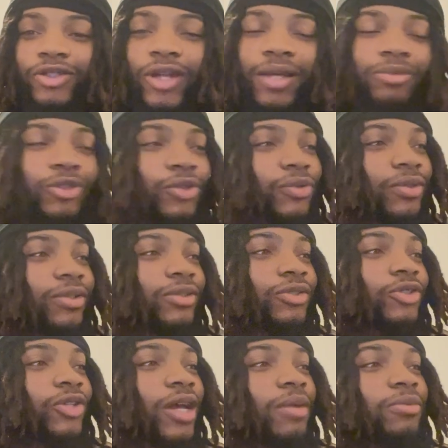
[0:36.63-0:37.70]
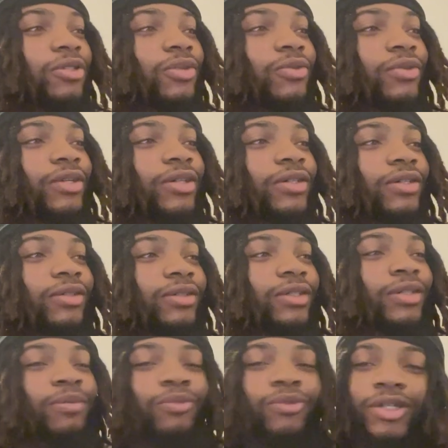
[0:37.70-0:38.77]
Trap to Trapp Tarell
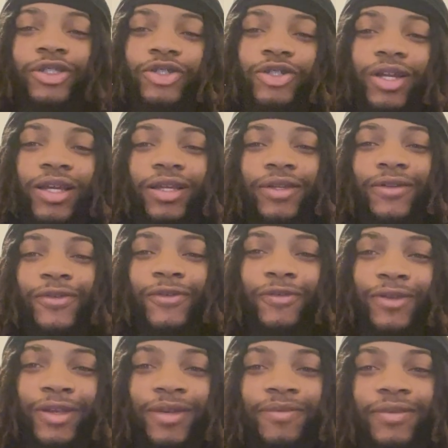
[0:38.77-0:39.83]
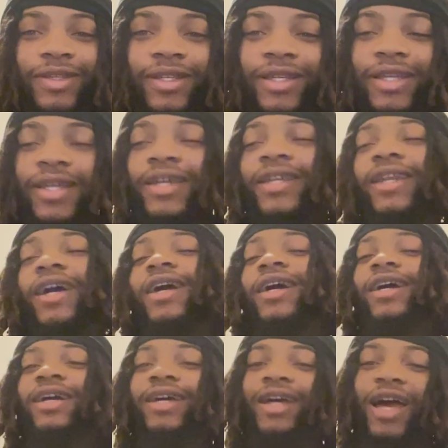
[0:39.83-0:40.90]
Little Boy track. You feel me? Nah,
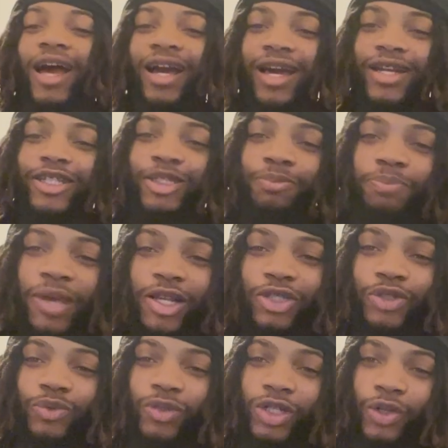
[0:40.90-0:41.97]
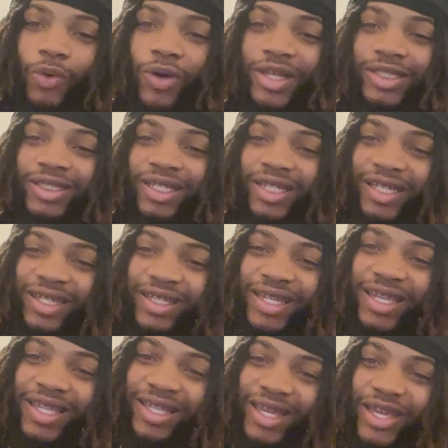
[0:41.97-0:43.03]
I got a special request in a
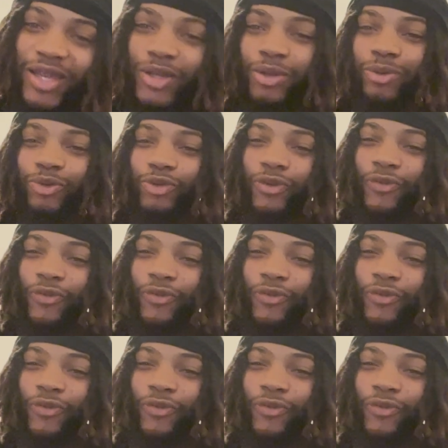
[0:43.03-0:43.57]
DM, you